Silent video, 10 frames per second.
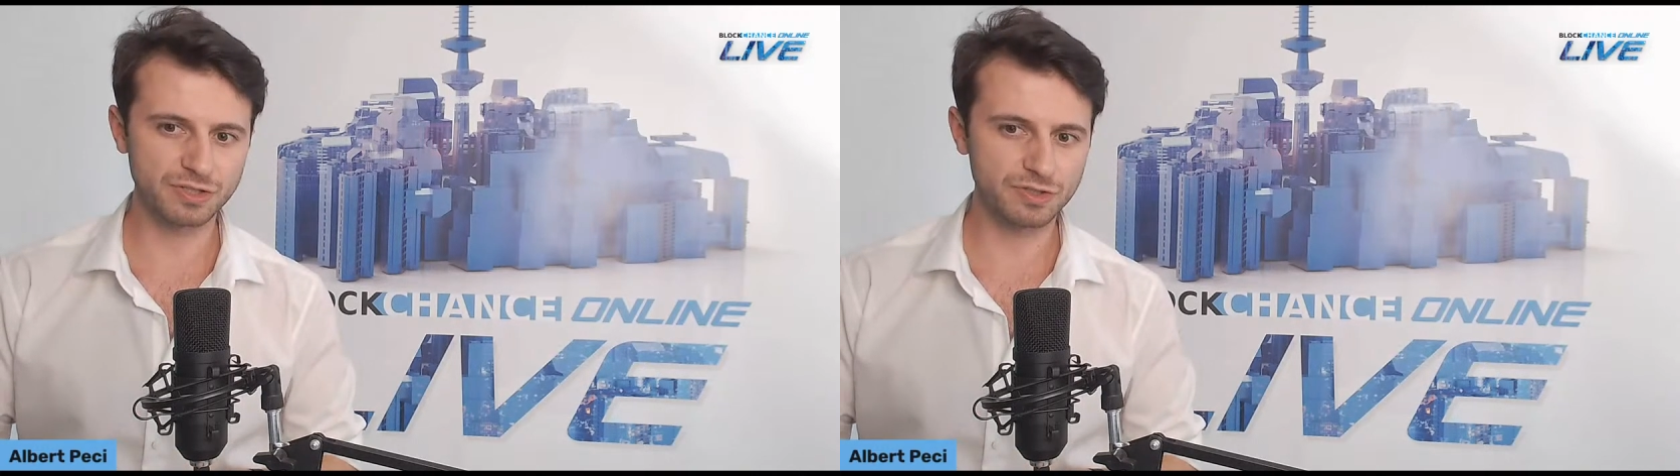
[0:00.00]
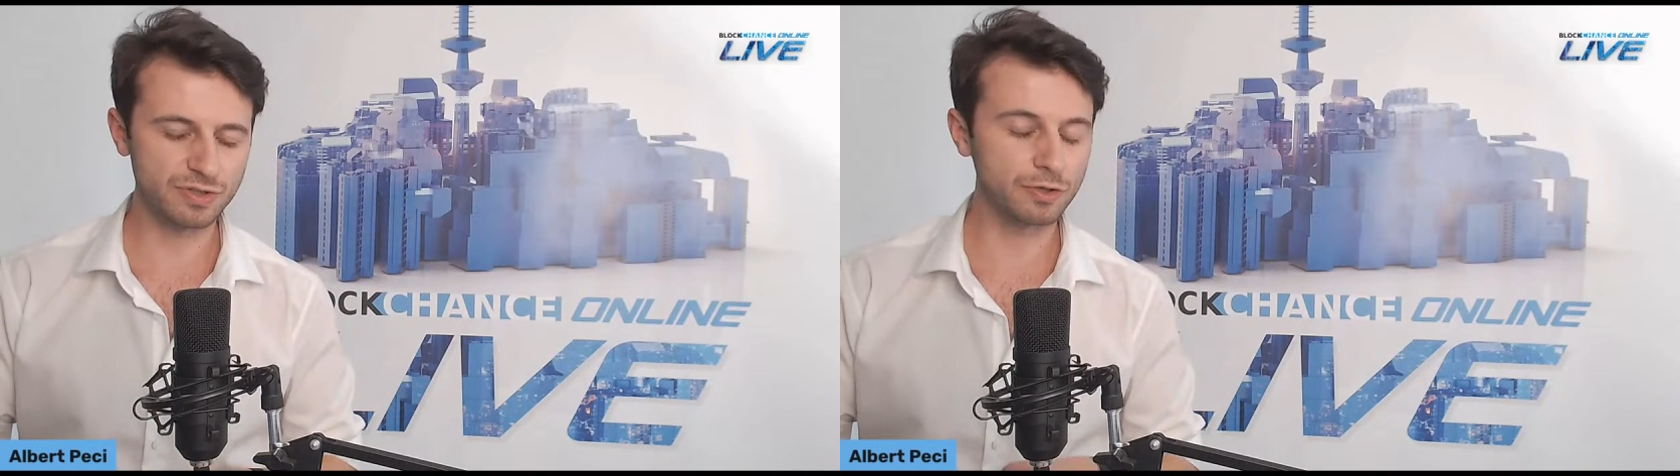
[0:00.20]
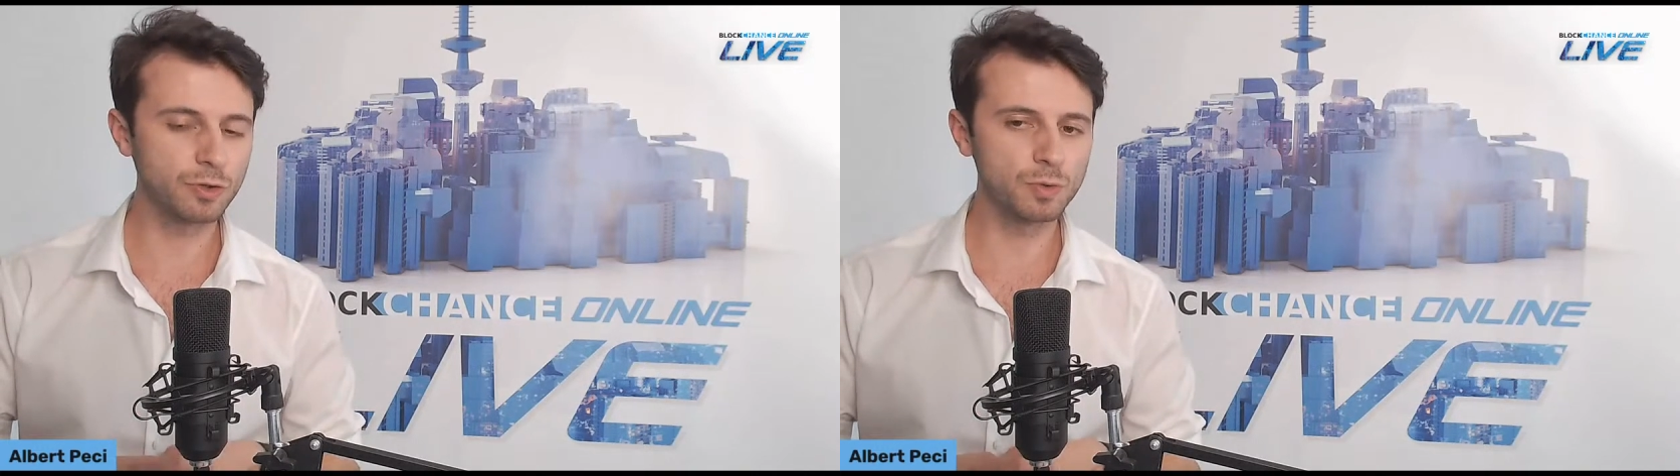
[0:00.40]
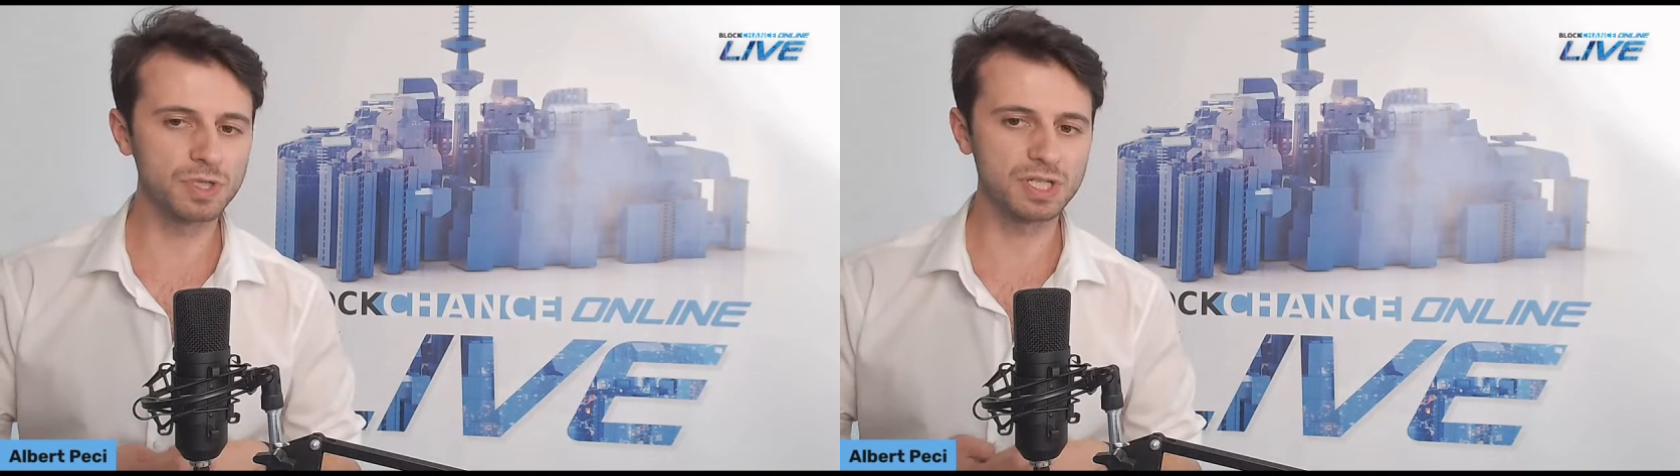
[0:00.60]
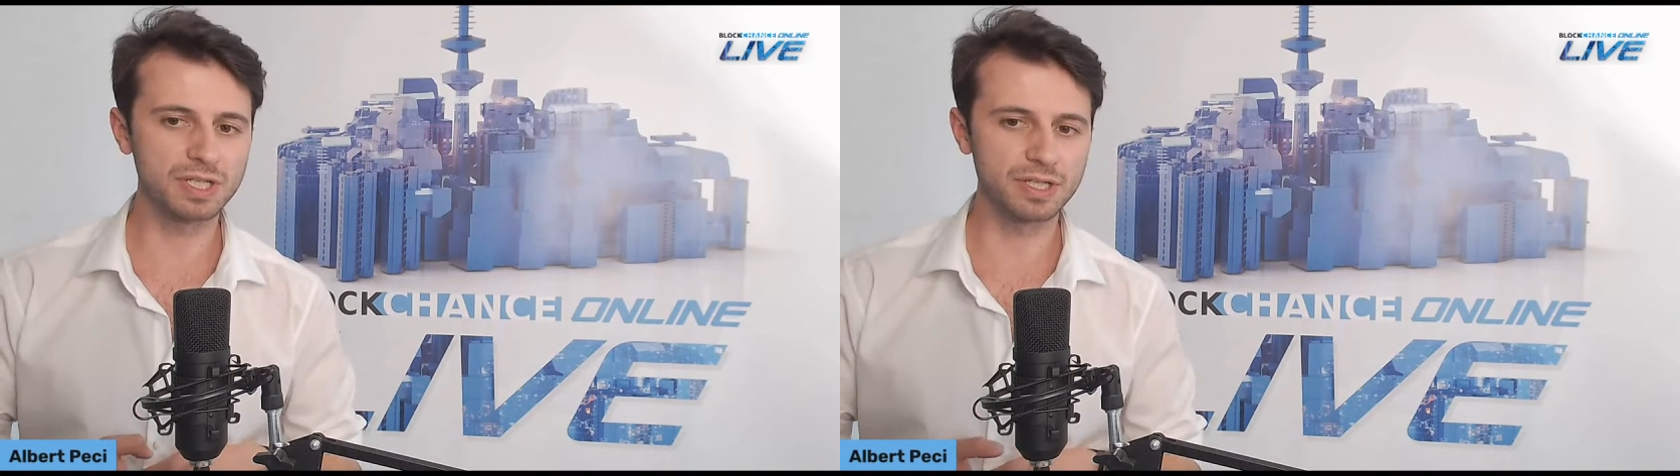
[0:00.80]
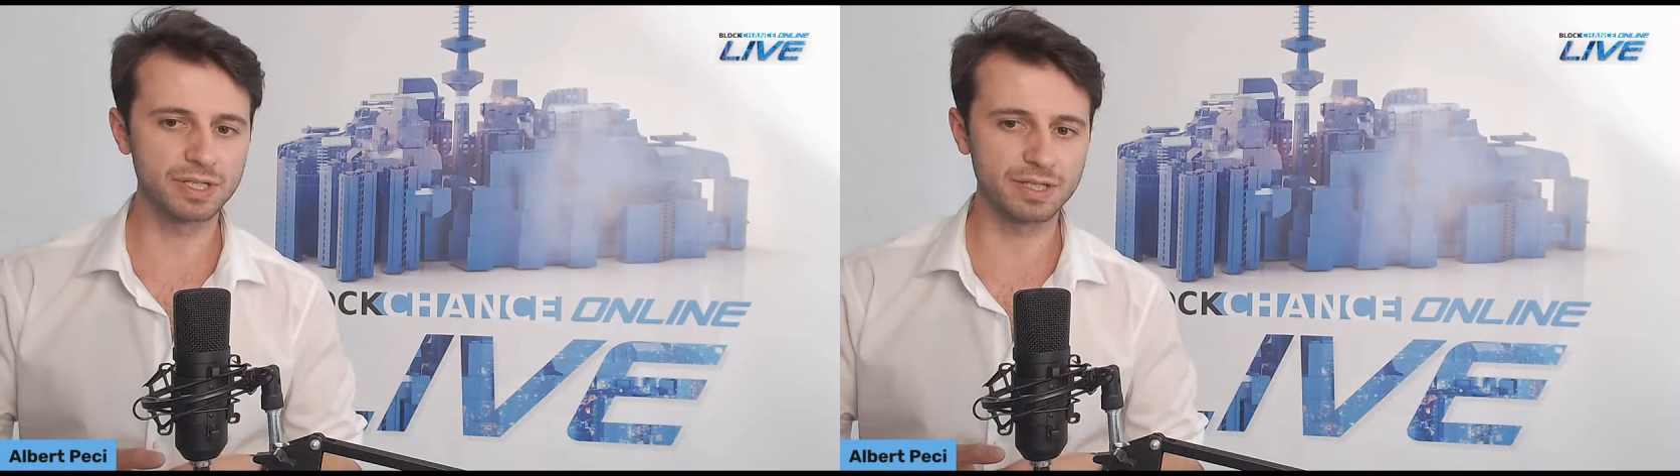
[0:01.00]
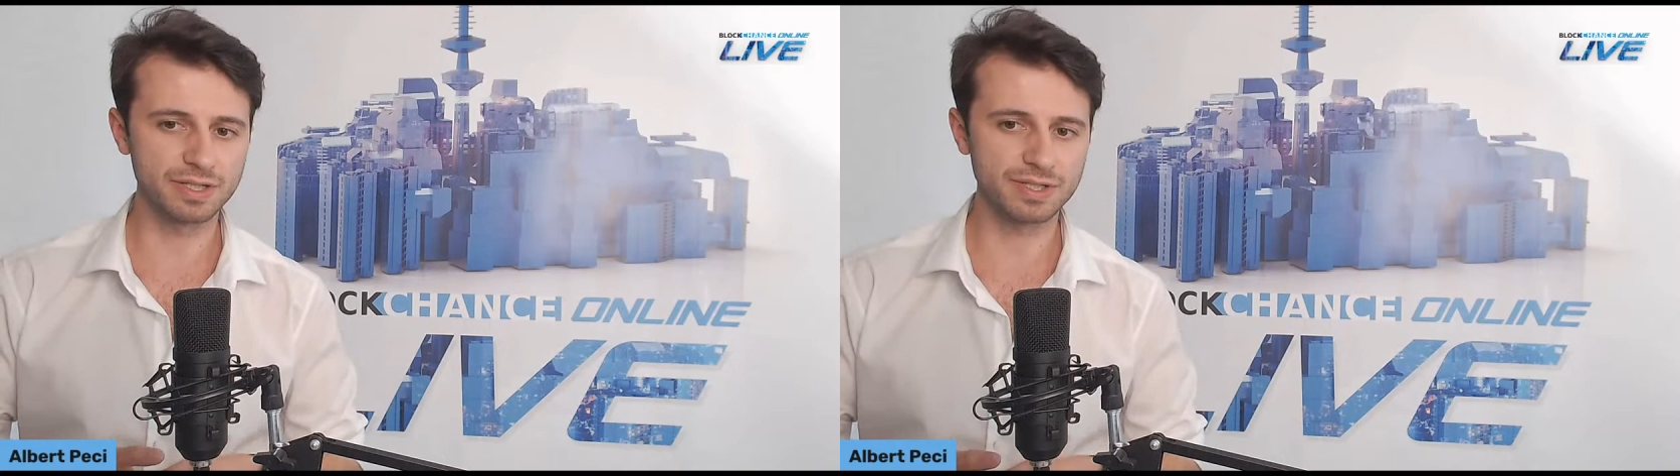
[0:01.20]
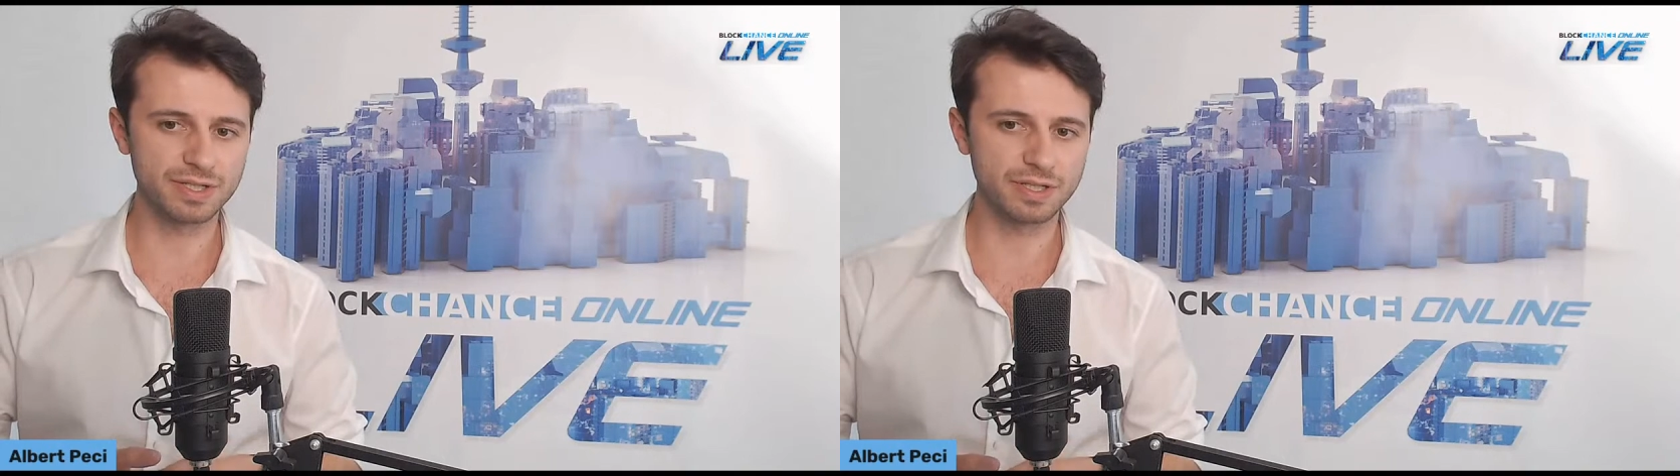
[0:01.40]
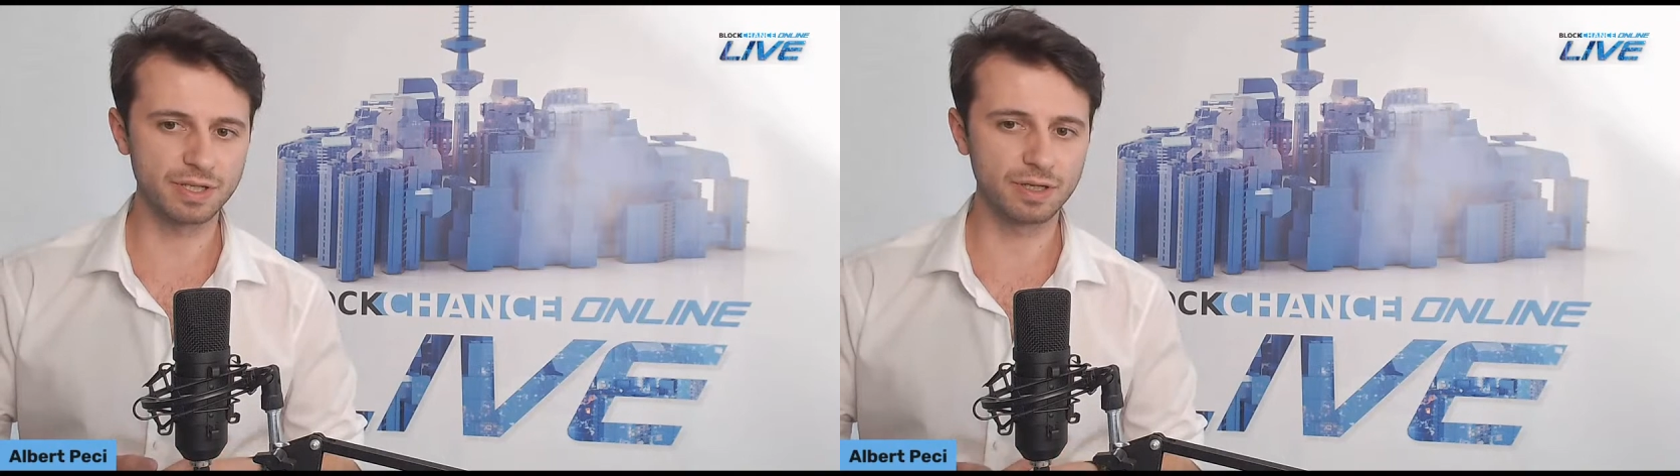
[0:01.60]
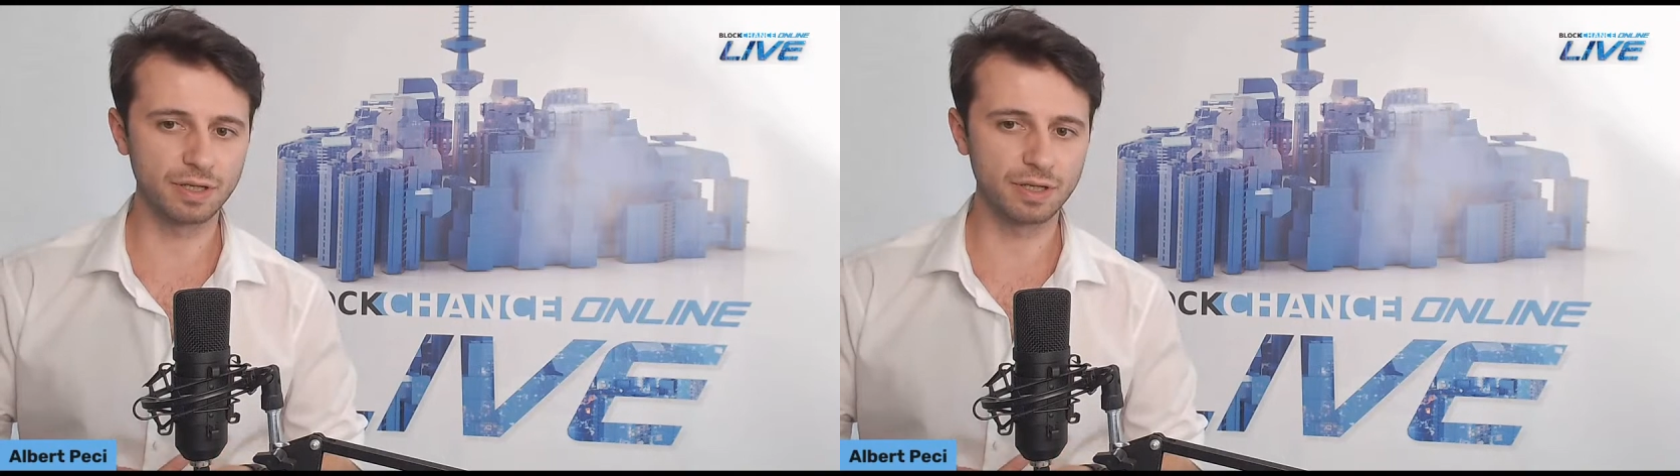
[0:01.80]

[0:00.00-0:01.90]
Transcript: the security is